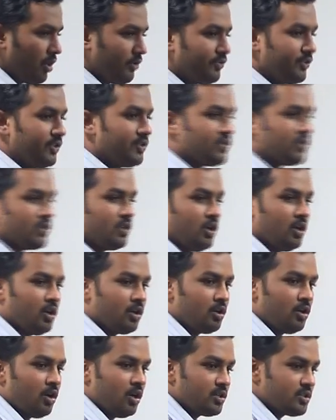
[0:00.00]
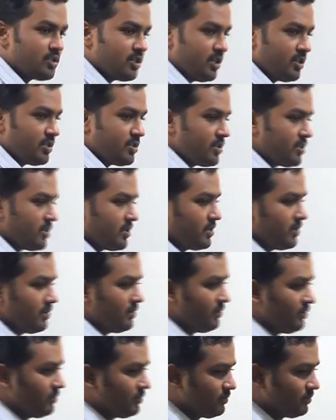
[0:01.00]
Profits or
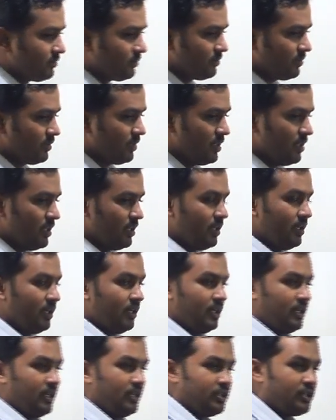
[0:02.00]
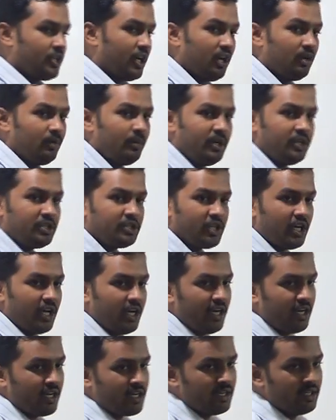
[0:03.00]
losses shall be
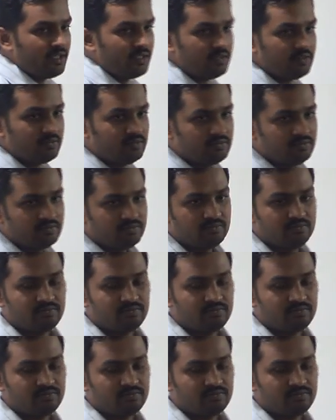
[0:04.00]
shared.